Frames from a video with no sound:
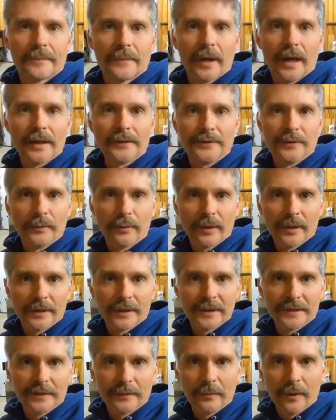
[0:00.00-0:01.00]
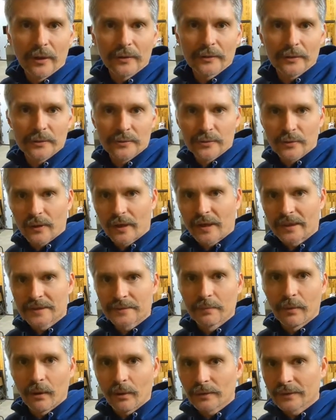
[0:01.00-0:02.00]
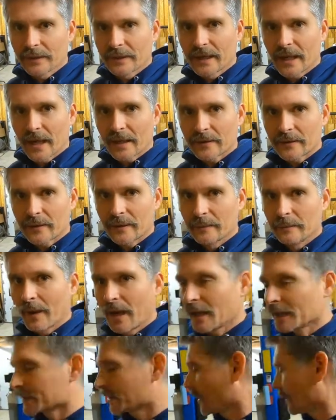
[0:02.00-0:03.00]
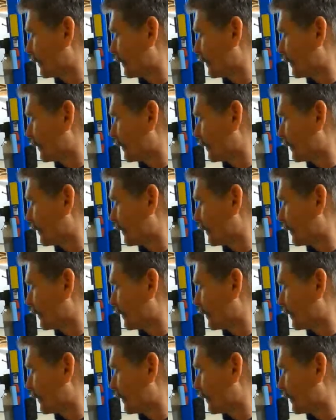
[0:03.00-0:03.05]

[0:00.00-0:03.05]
I do want to get the motor and trans bolted together and mocked